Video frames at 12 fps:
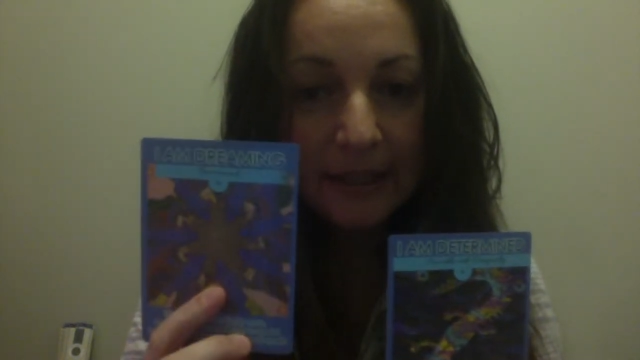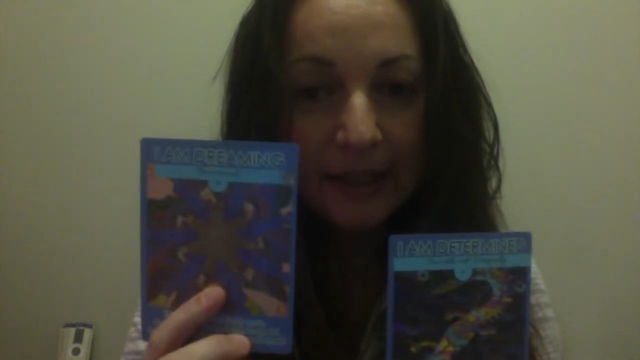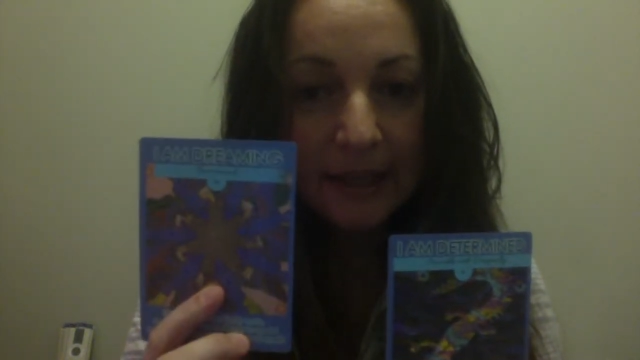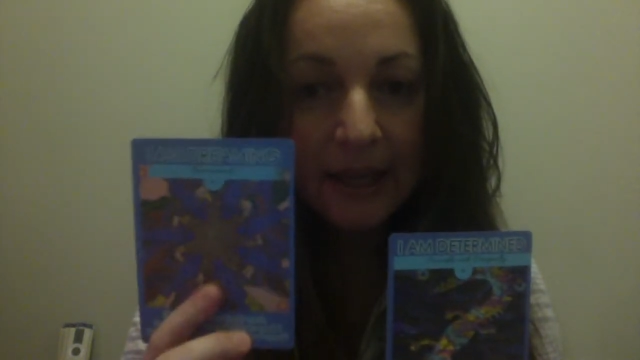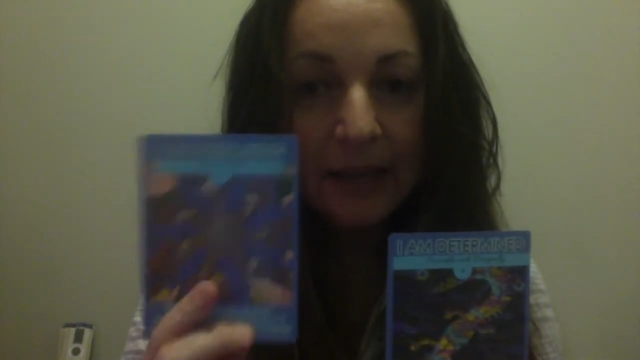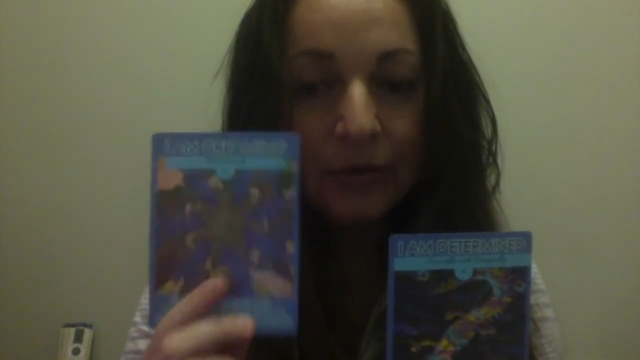
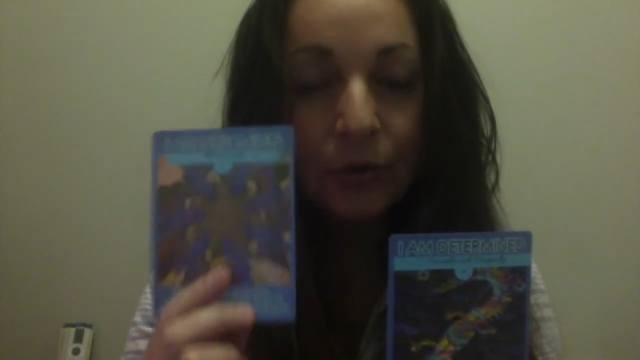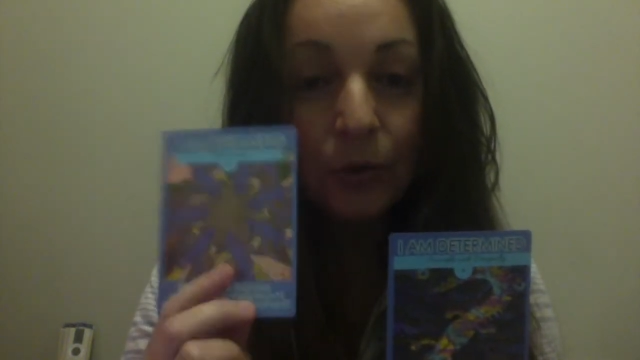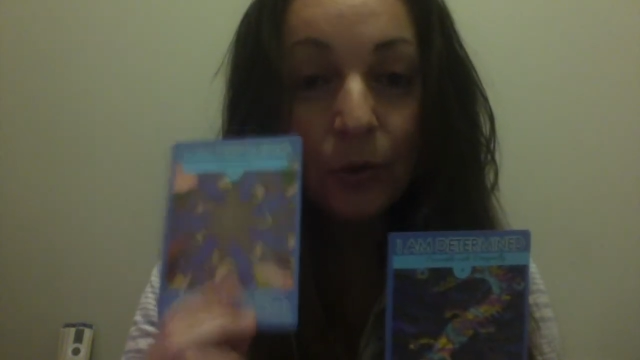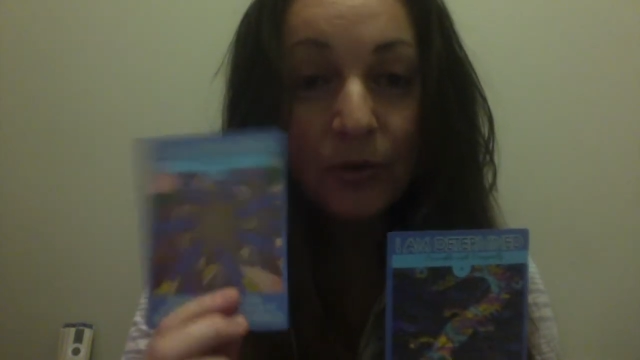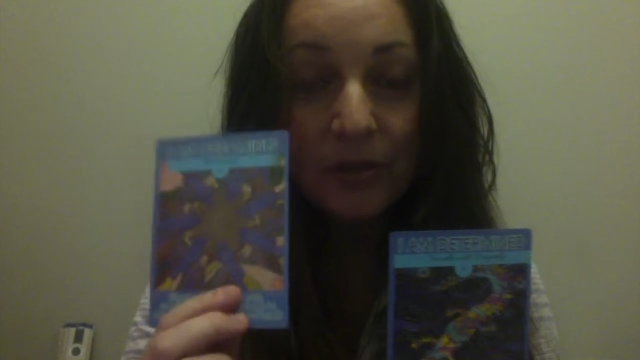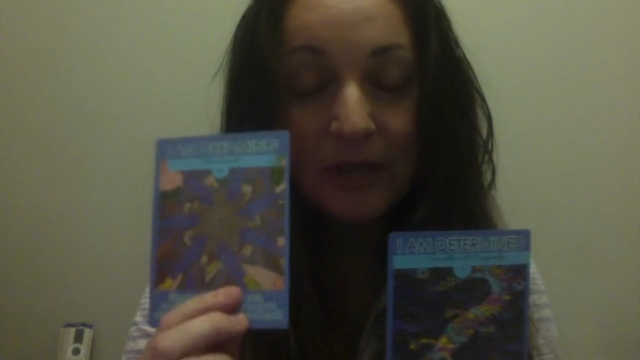and
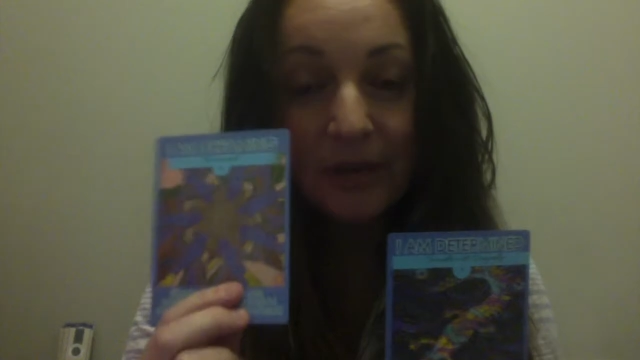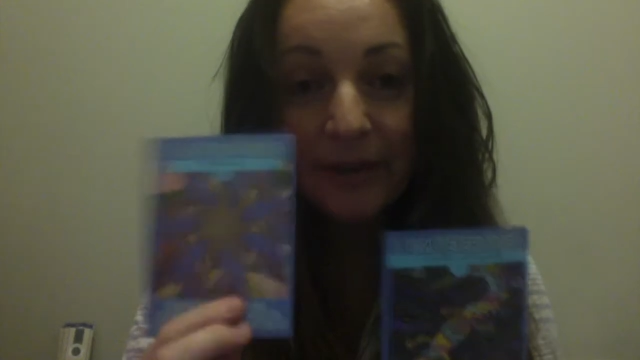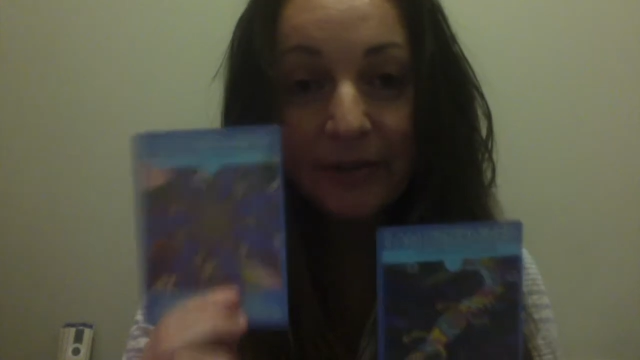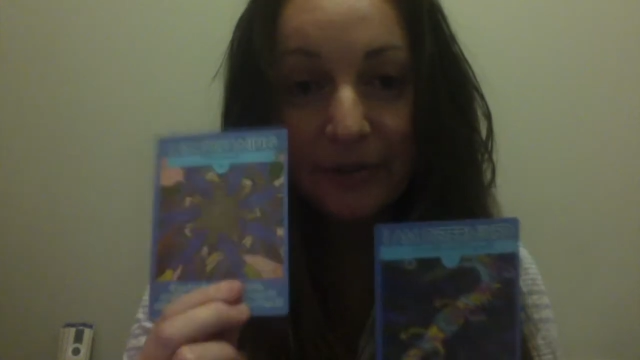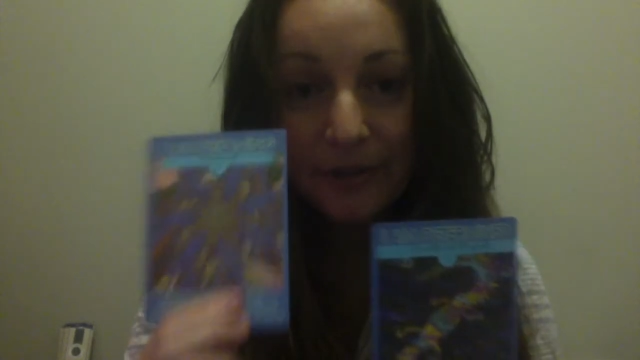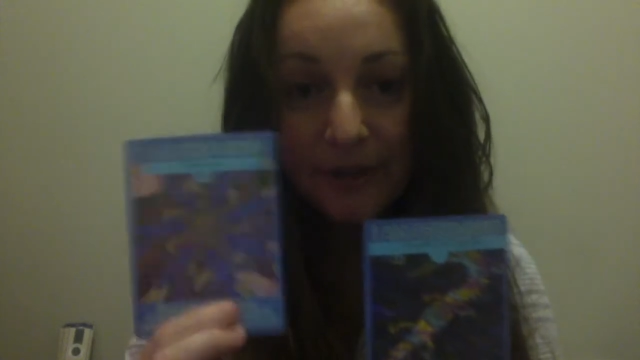also our
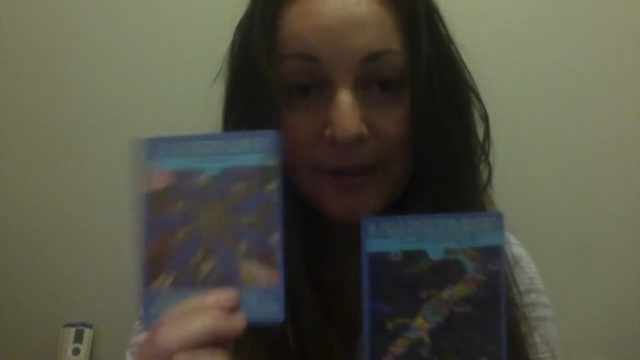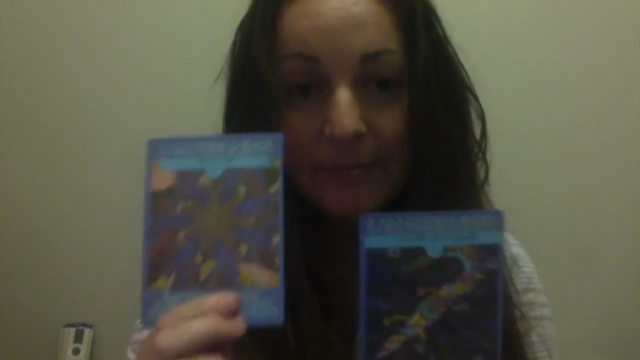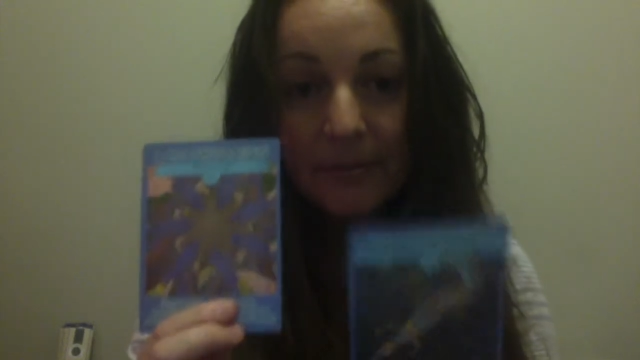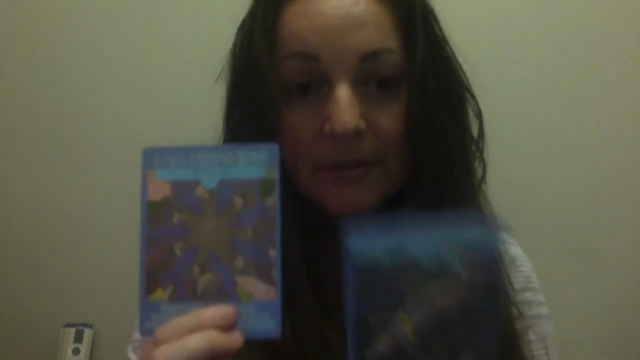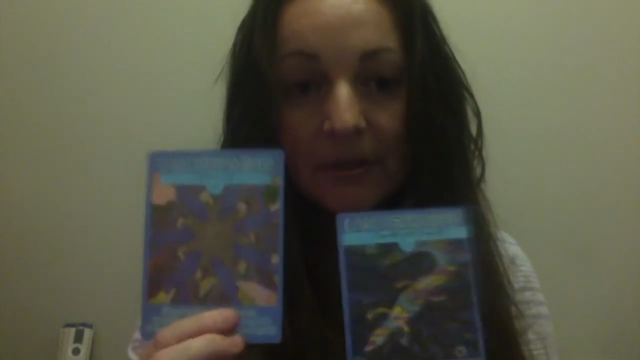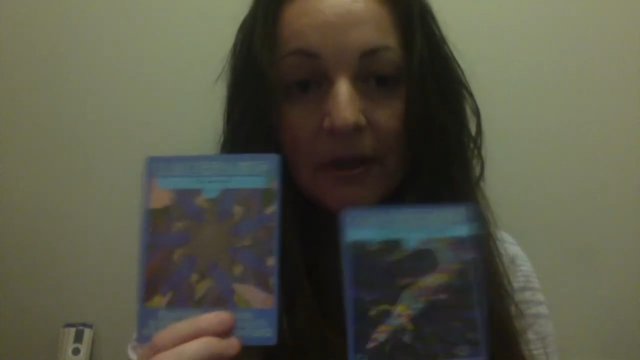dreams.